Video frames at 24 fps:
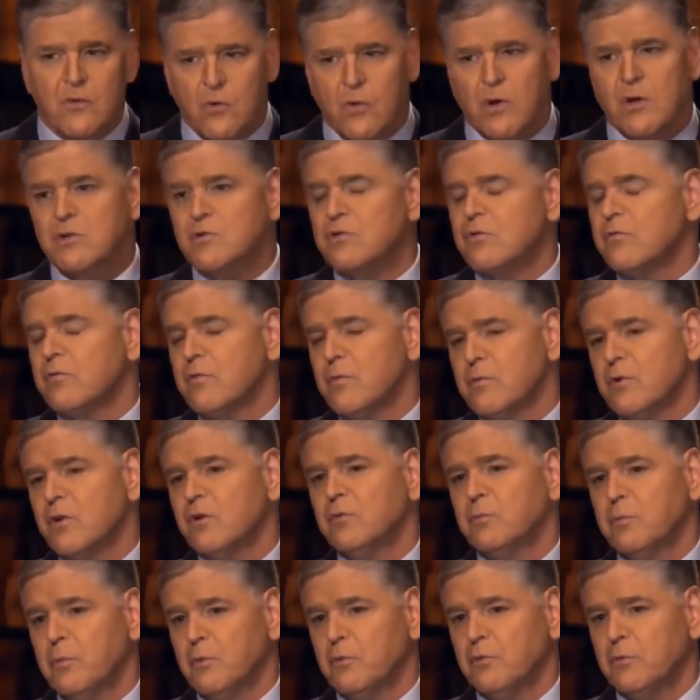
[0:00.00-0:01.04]
the question from
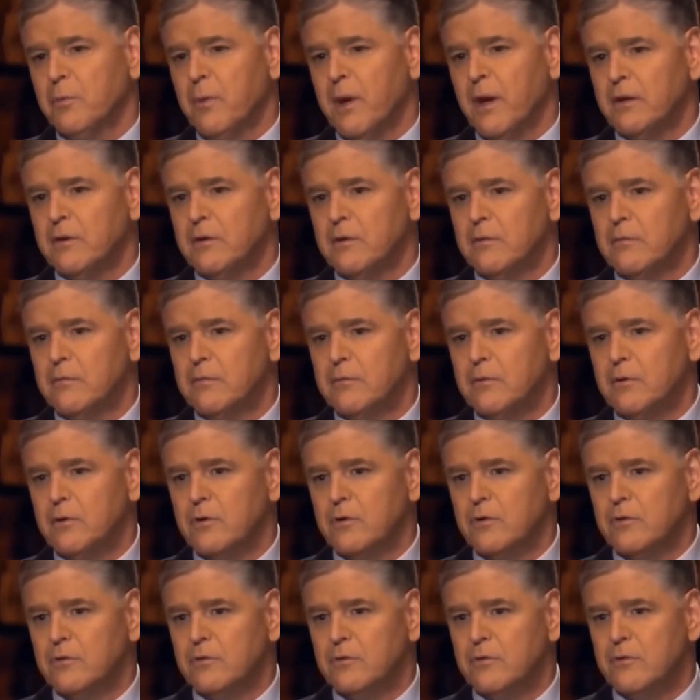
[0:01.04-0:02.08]
this perspective,
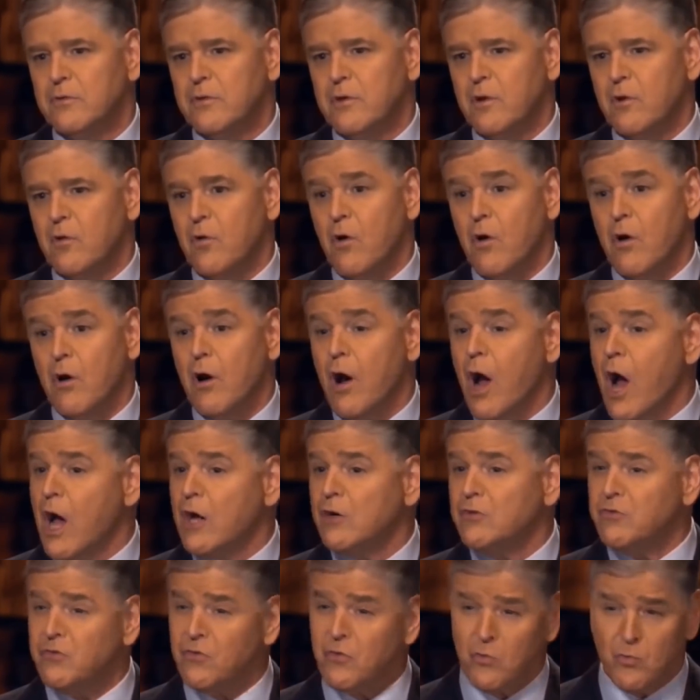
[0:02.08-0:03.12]
because there are
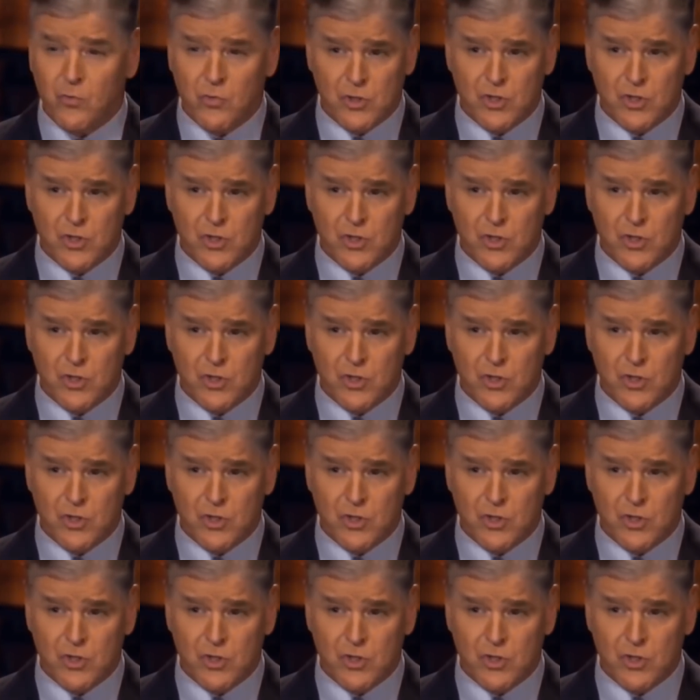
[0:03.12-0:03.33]
hostile